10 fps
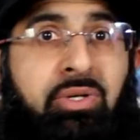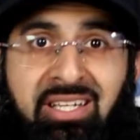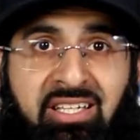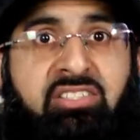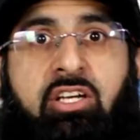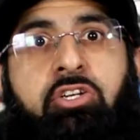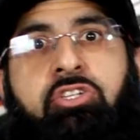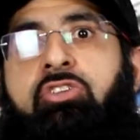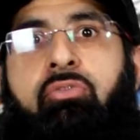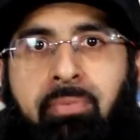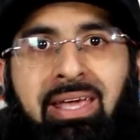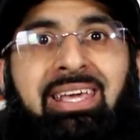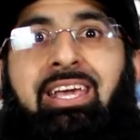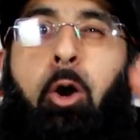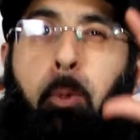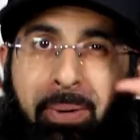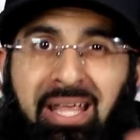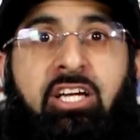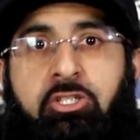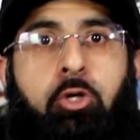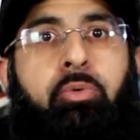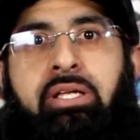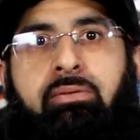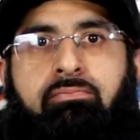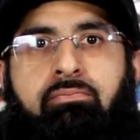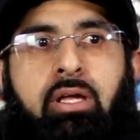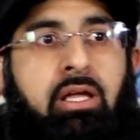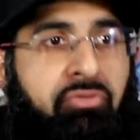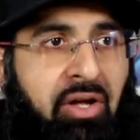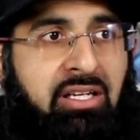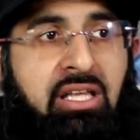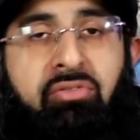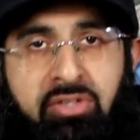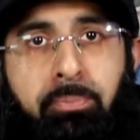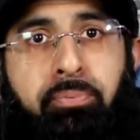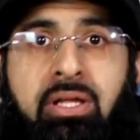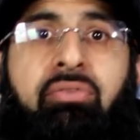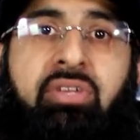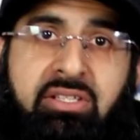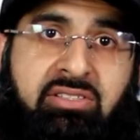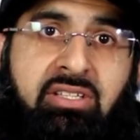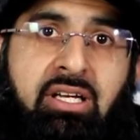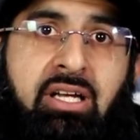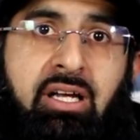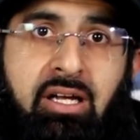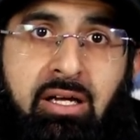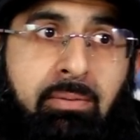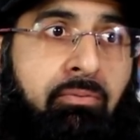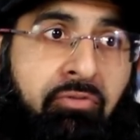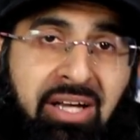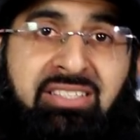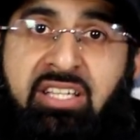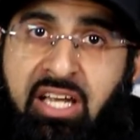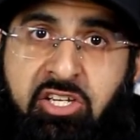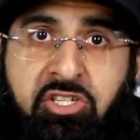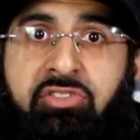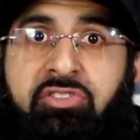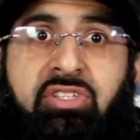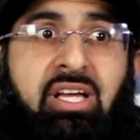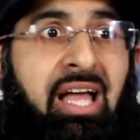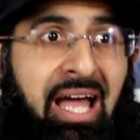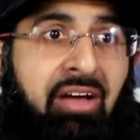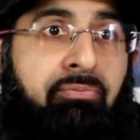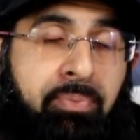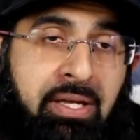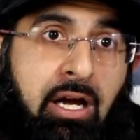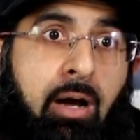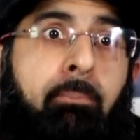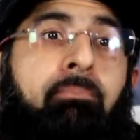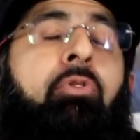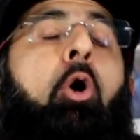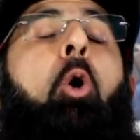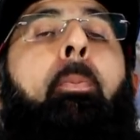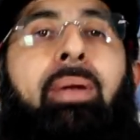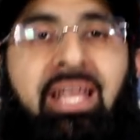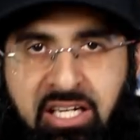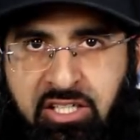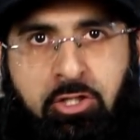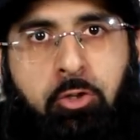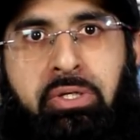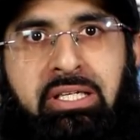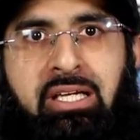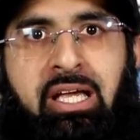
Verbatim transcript: already discussions of making it obligatory. In fact, even the previous um, vaccinations have become obligatory.